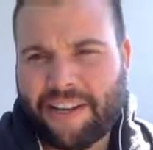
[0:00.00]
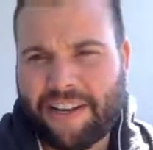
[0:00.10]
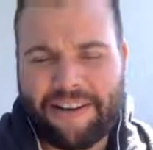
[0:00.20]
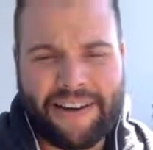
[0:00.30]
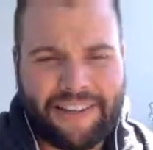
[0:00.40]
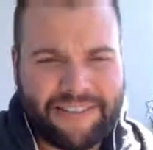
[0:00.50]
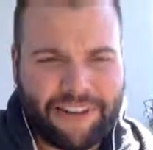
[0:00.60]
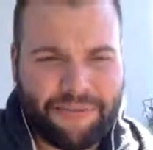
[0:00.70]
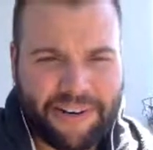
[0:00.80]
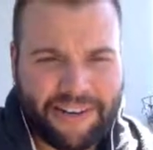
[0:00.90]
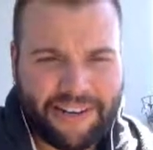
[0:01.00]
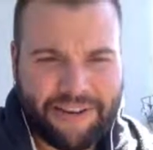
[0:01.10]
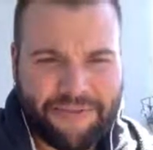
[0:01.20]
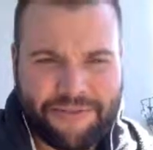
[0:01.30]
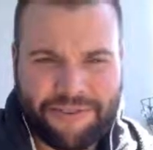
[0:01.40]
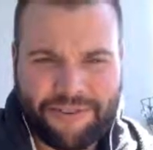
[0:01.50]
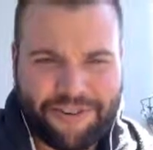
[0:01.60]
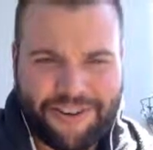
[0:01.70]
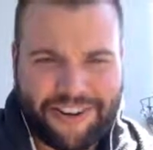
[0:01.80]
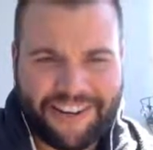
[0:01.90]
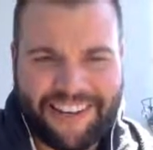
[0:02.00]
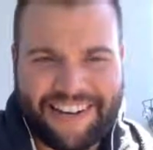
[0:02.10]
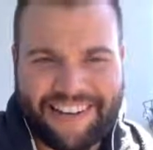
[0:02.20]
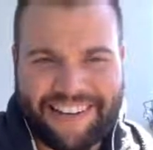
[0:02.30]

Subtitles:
Now I can tell right now you're not going to get